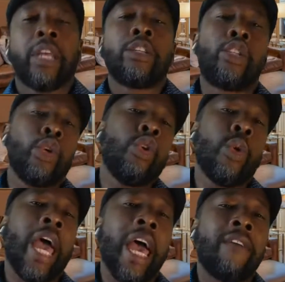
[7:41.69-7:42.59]
Do you
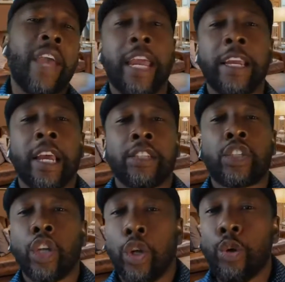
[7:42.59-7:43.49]
have a
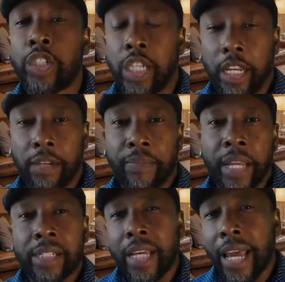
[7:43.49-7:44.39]
solution
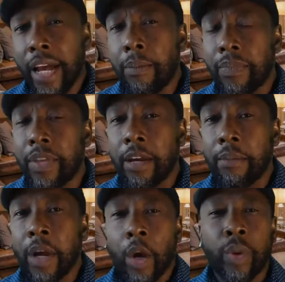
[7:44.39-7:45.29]
to help
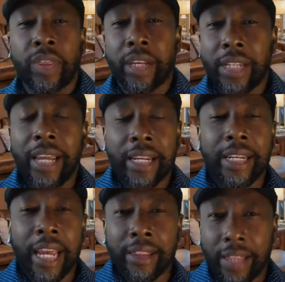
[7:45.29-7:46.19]
them with the
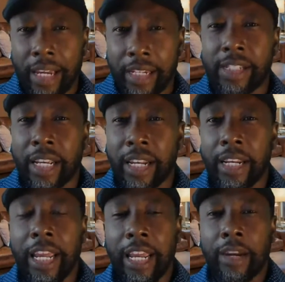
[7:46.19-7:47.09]
day-to-day things that they
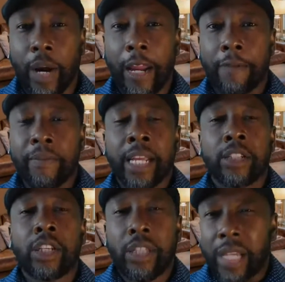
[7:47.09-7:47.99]
need, right?
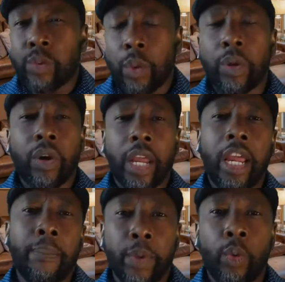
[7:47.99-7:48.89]
See, that's what we're going to
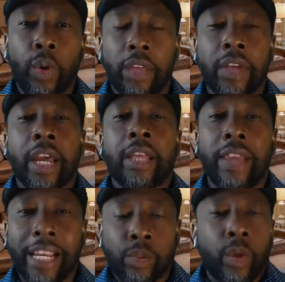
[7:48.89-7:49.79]
help you with.
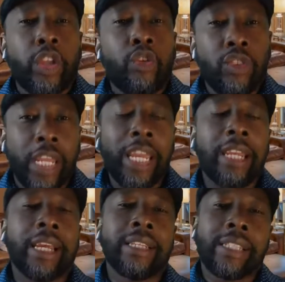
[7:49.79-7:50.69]
That's what you
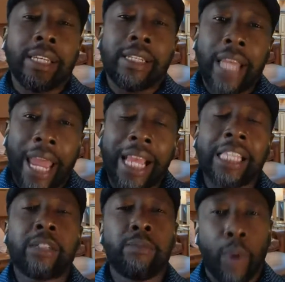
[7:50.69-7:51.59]
need in
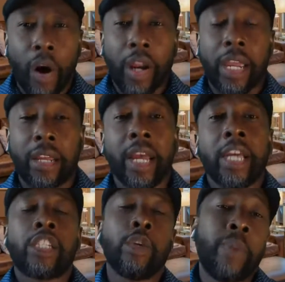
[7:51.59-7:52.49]
today's market
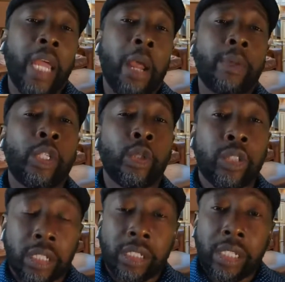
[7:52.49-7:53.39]
to be able to
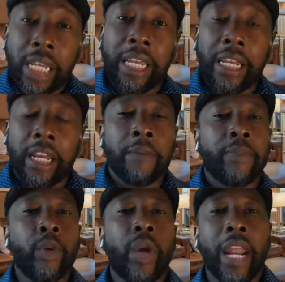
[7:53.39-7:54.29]
succeed.
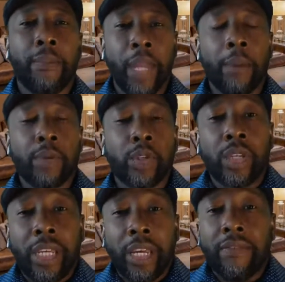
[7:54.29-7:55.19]
You got to be able to
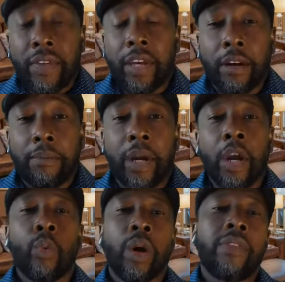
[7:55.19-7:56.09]
give them
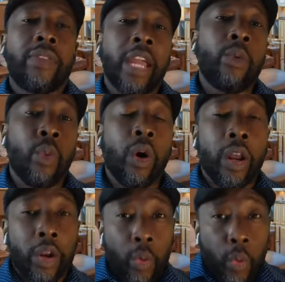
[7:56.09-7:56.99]
what they
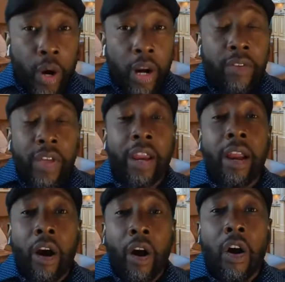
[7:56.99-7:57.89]
want, where they
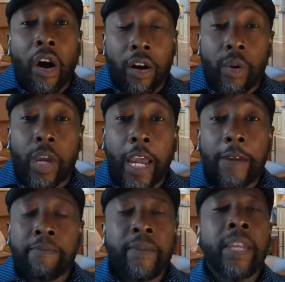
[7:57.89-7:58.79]
are,
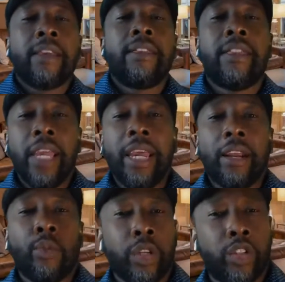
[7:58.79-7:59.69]
okay?
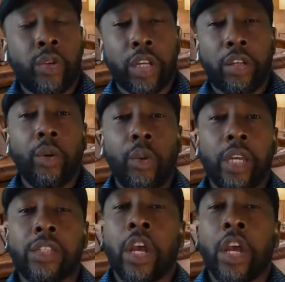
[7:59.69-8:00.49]
Then what you can do is